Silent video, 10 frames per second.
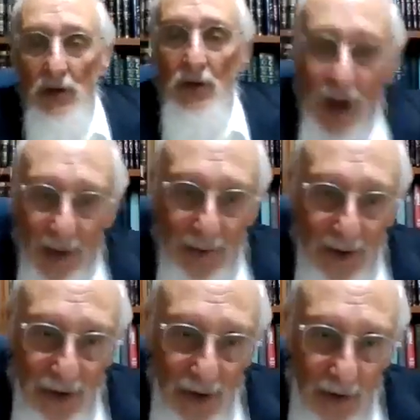Do you not
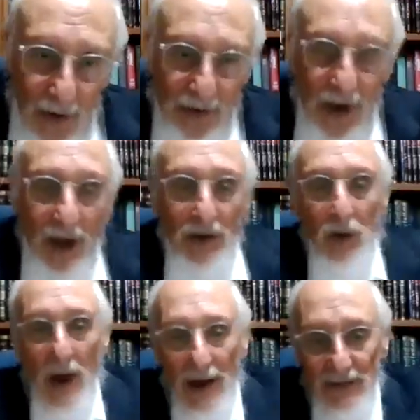bench on a kos? Do
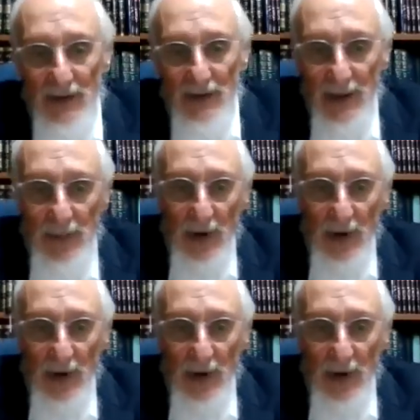you have to say